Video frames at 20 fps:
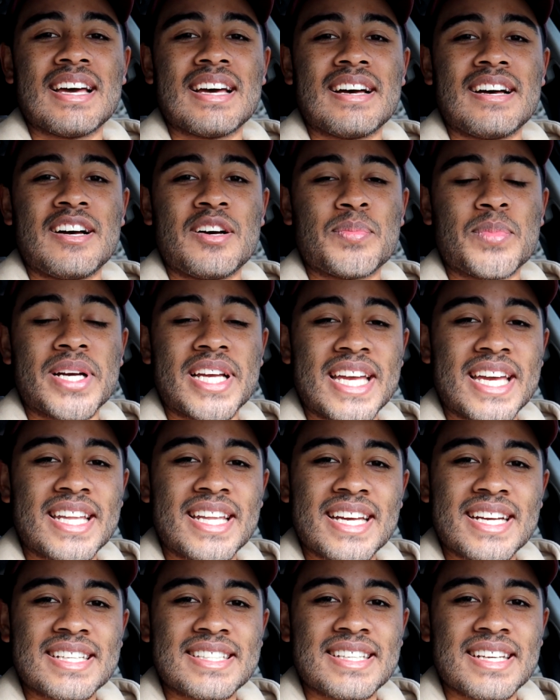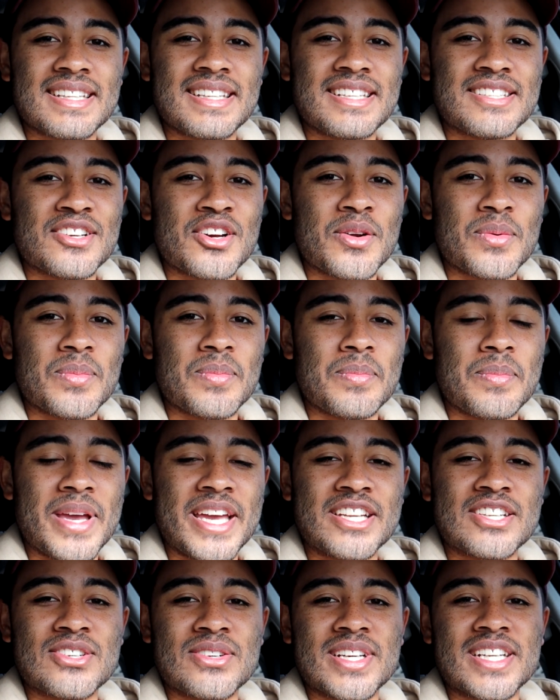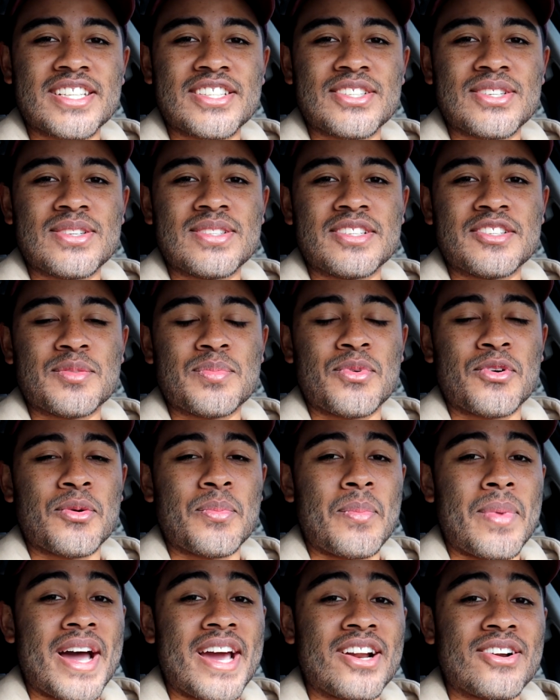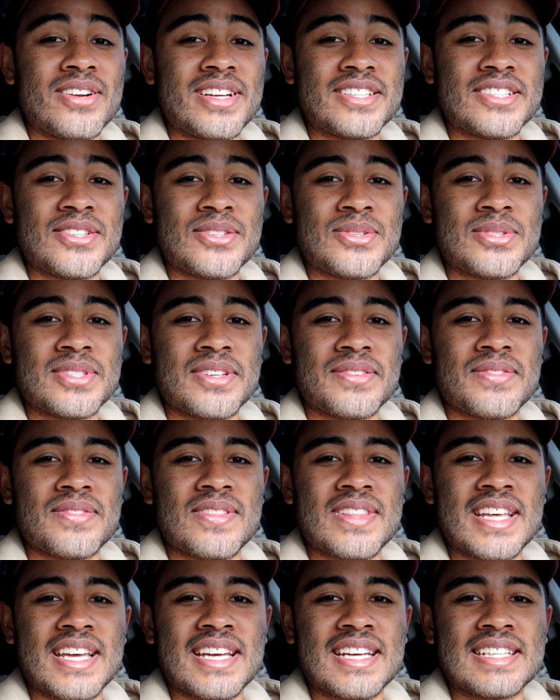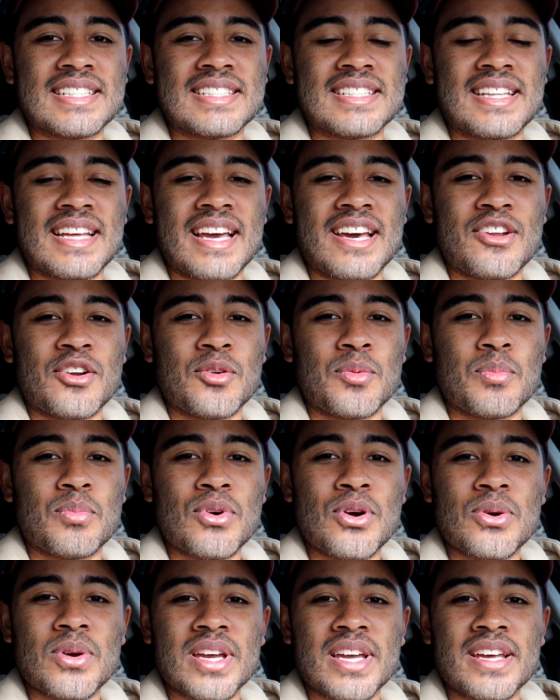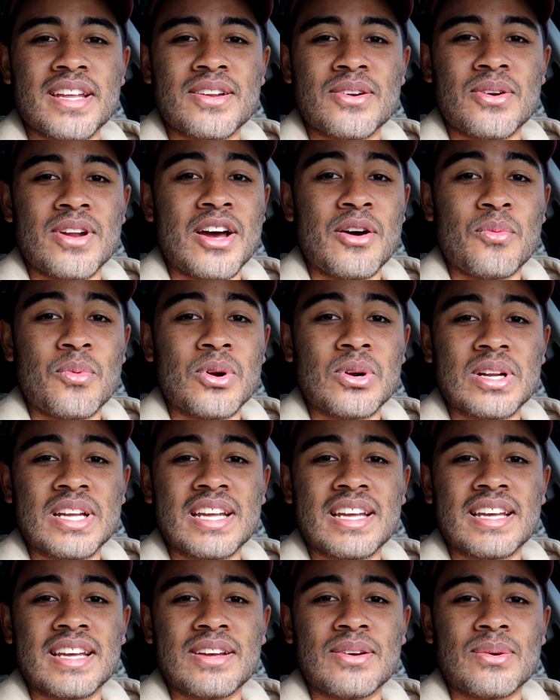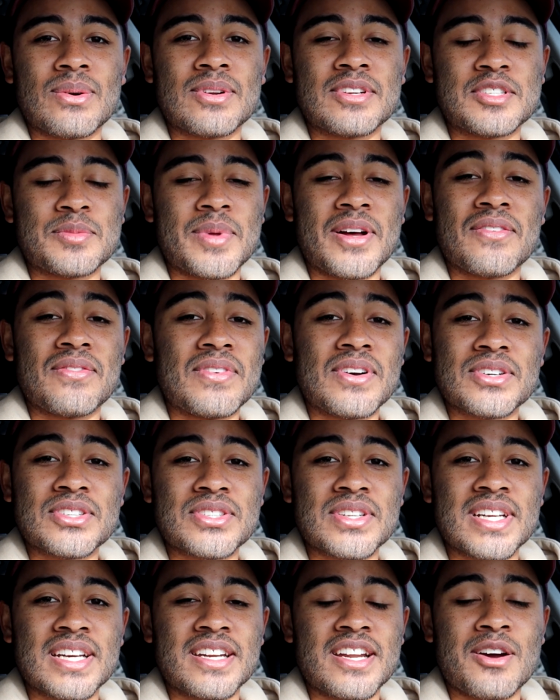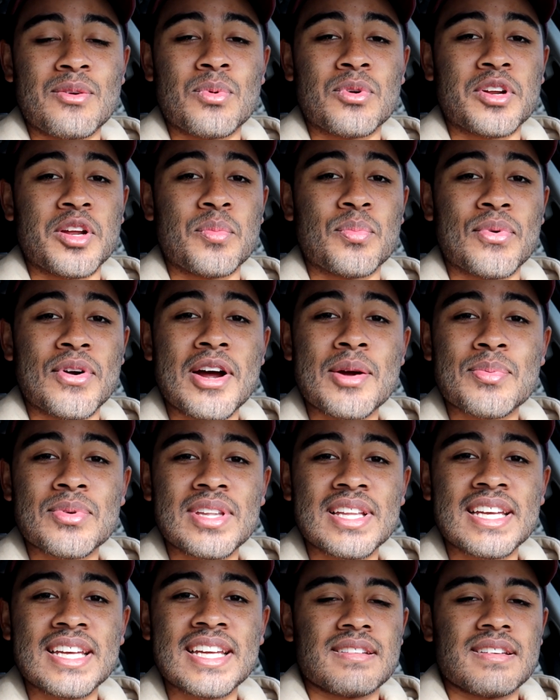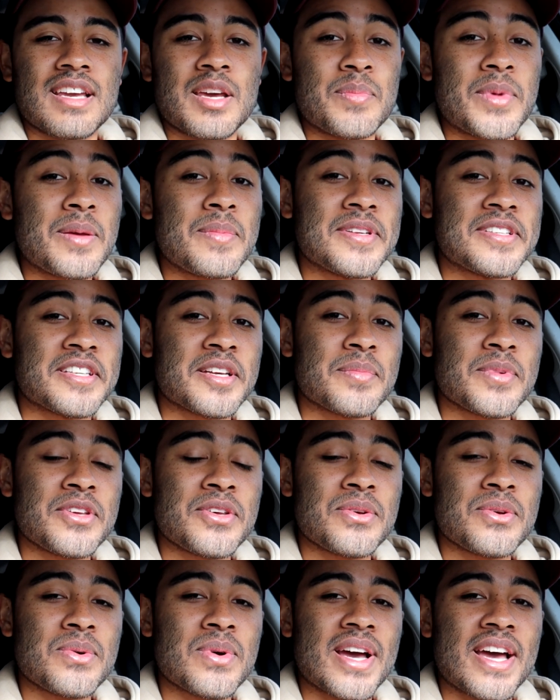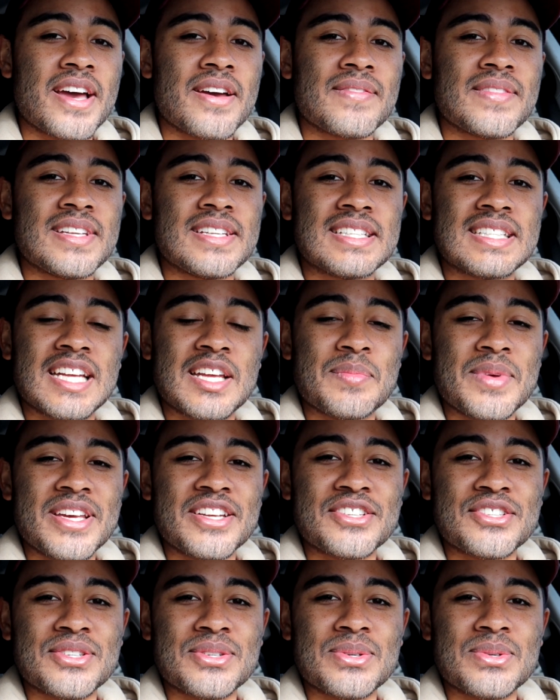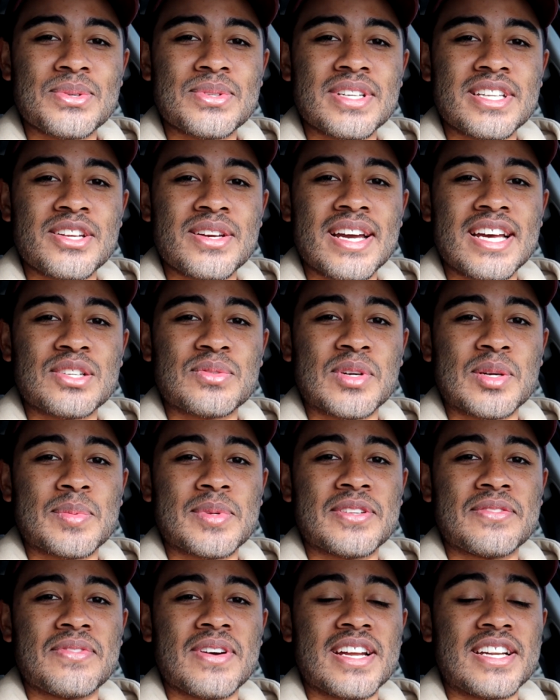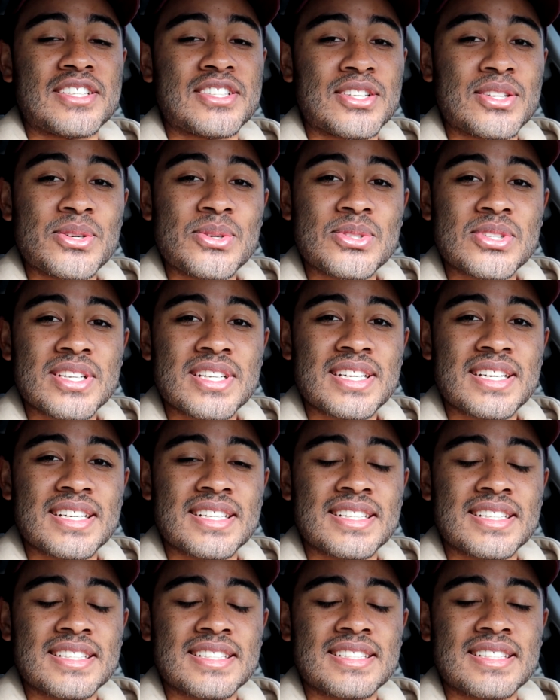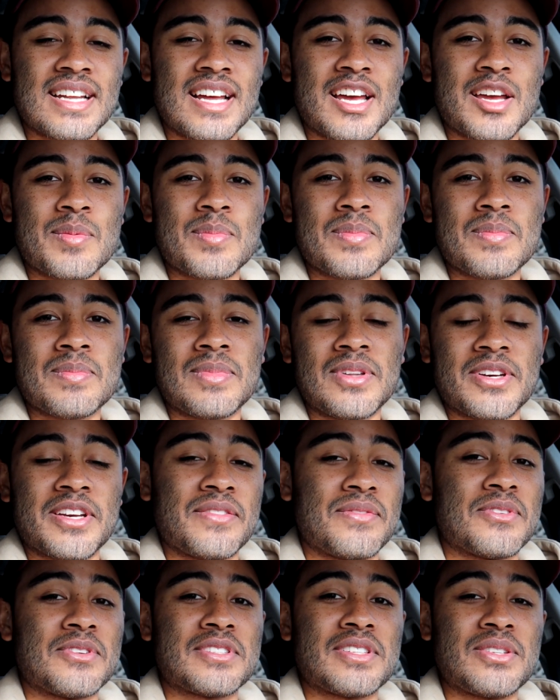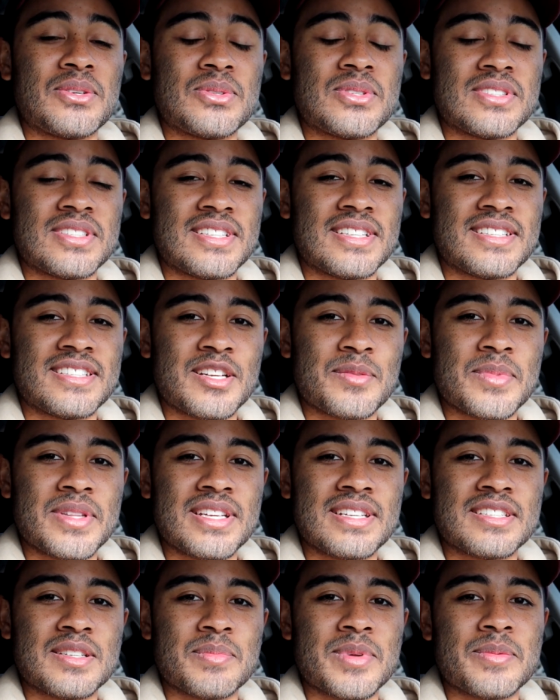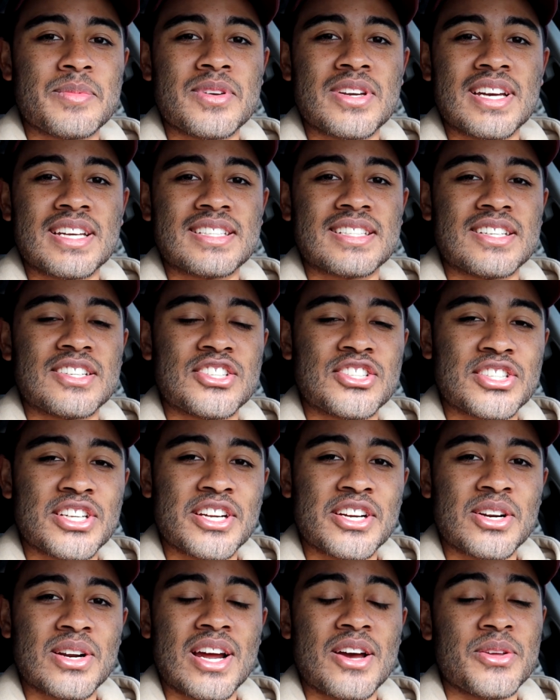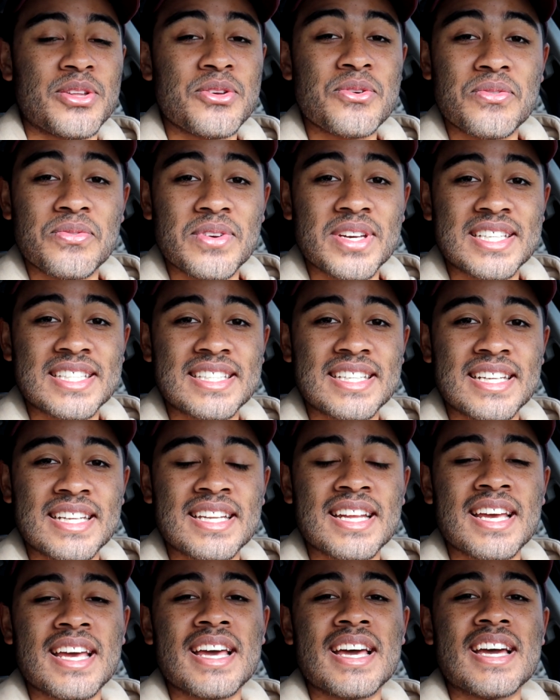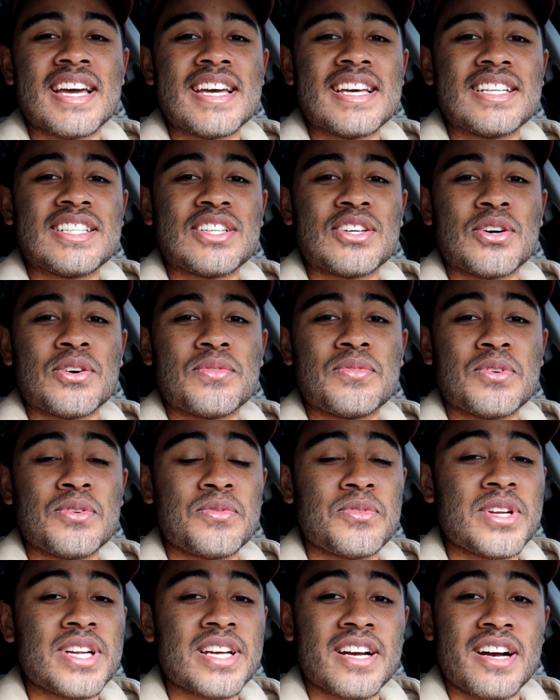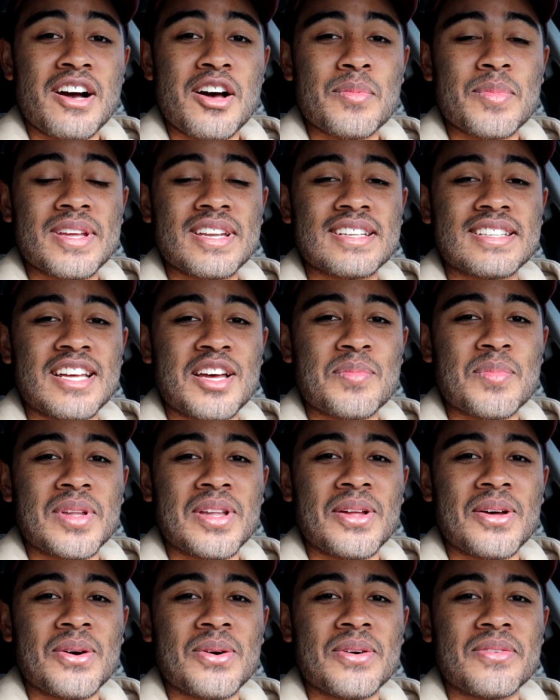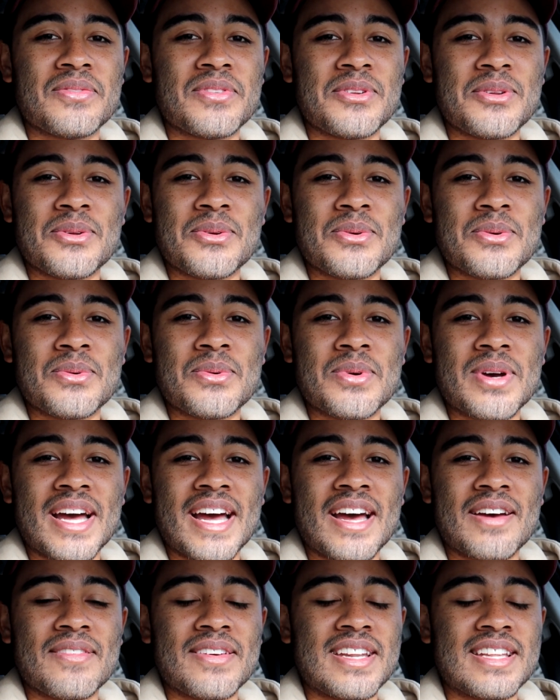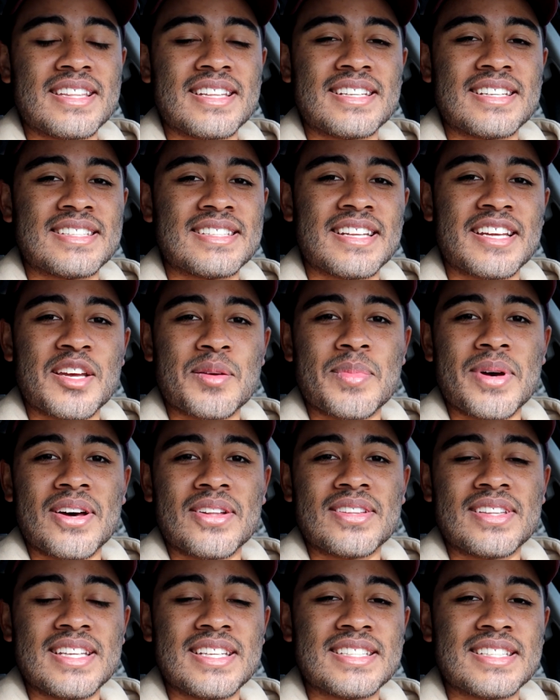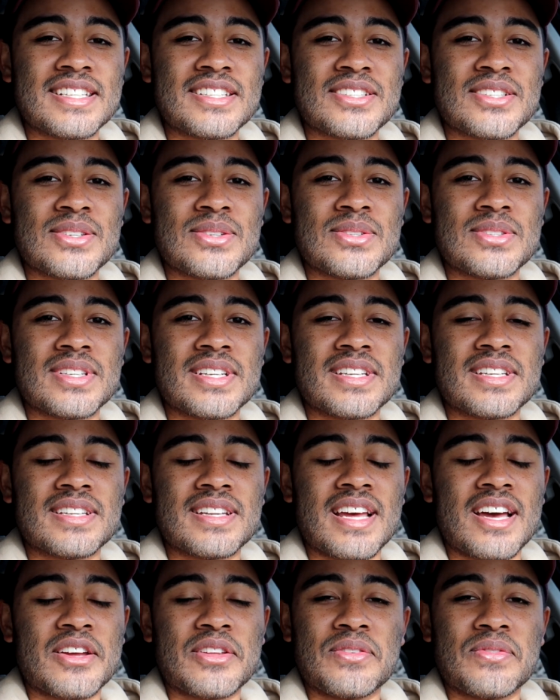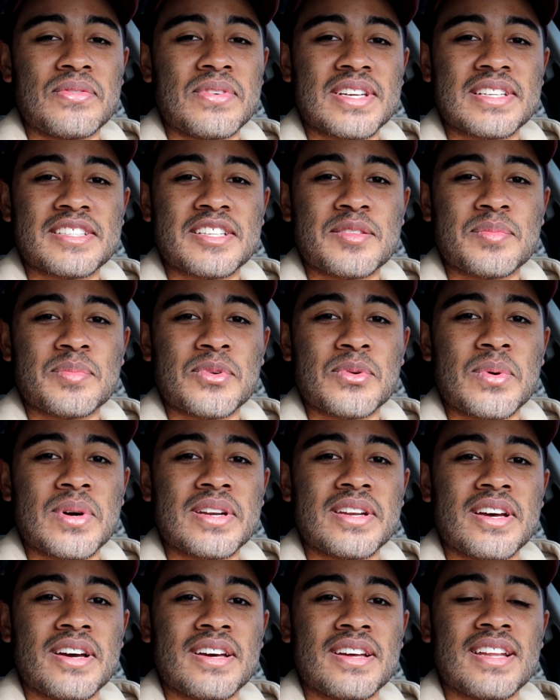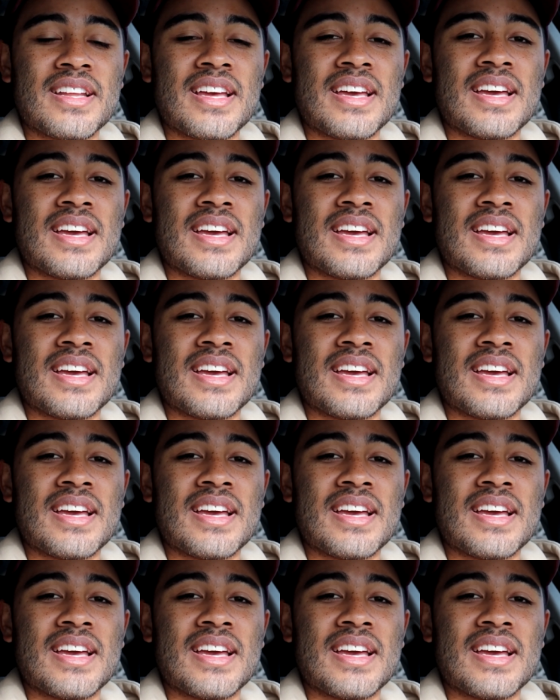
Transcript: Again, like I said, these aren't major issues. These are more minor issues of things that are broken or not working or just malfunctioning and not working properly. And maybe some of you have these same issues and you guys were able to find a solution, because I'm looking for solutions to some of these, and maybe you guys can share how you fixed it. So feel free to comment down below if you have anything to say about these issues and how you fixed them or whatnot.